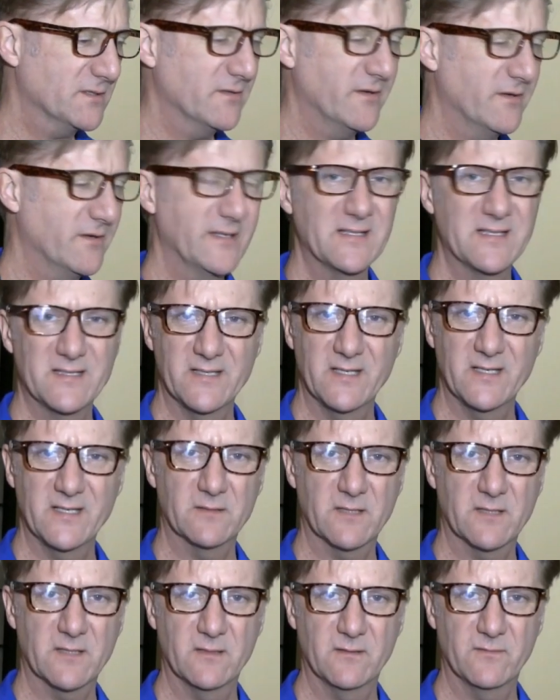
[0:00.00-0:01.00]
So I can single
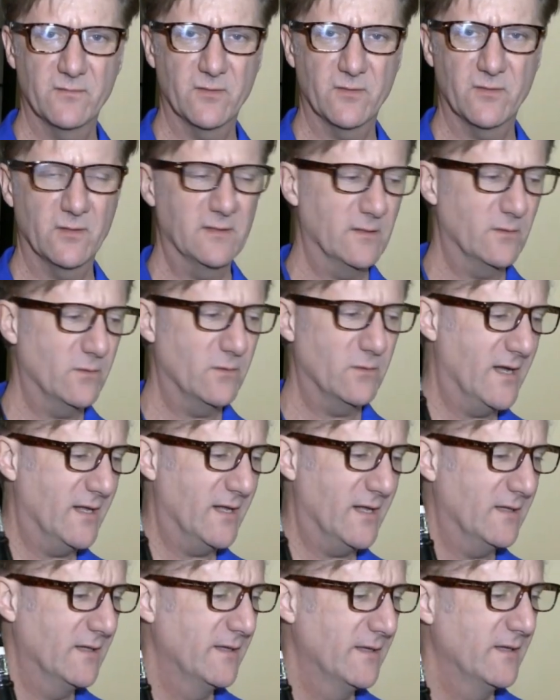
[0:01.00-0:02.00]
tongue for a little while,
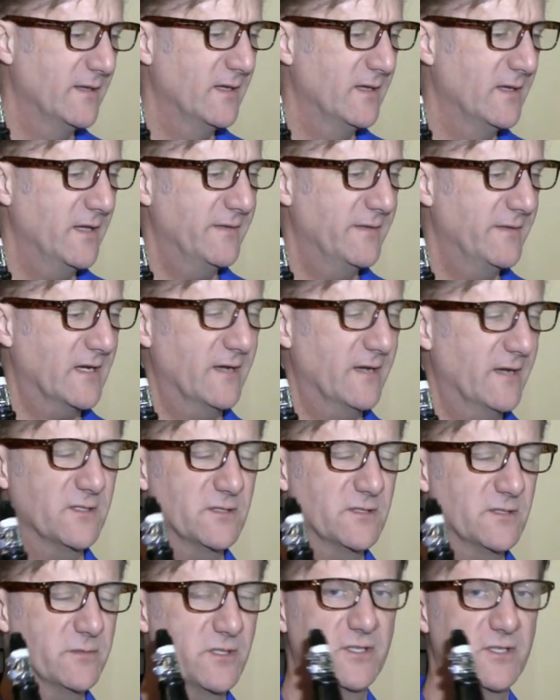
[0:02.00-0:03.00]
and then I have to
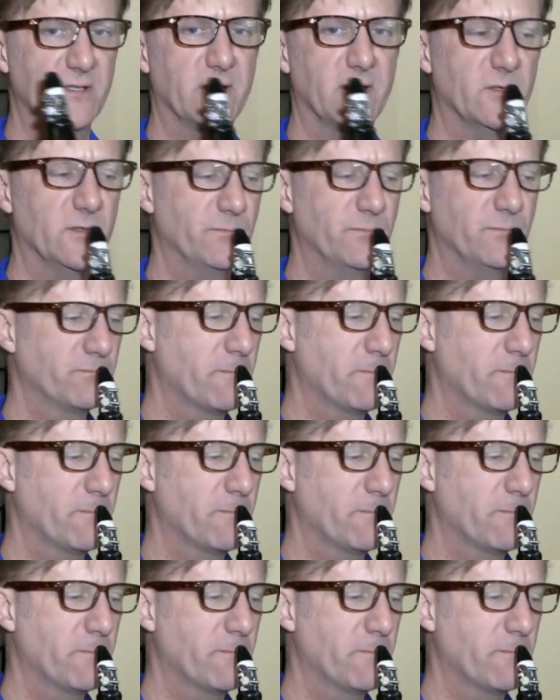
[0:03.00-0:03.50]
switch to double.